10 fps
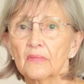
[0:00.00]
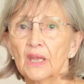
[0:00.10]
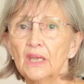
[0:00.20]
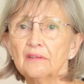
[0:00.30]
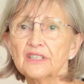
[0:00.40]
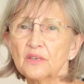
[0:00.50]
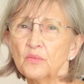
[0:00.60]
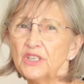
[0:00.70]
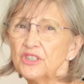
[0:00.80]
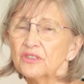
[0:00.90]
Here are some
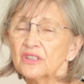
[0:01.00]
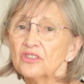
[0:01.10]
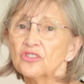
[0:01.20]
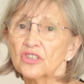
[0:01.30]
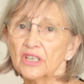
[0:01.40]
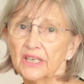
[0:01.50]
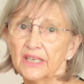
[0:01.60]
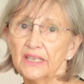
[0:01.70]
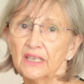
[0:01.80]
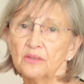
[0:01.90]
ways you can
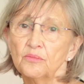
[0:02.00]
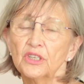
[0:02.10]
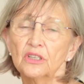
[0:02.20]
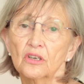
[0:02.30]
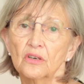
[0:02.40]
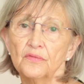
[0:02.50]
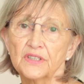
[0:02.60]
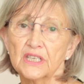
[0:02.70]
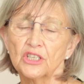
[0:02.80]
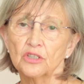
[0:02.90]
try and bring the
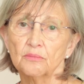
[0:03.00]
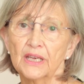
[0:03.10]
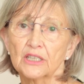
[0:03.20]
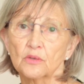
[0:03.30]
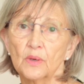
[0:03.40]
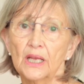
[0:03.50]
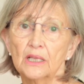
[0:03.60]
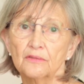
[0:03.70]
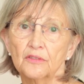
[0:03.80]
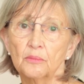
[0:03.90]
conversation back to a
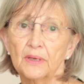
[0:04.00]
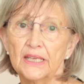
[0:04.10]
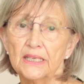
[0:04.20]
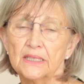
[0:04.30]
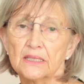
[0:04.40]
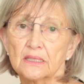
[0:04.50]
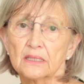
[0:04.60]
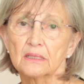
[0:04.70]
helpful place.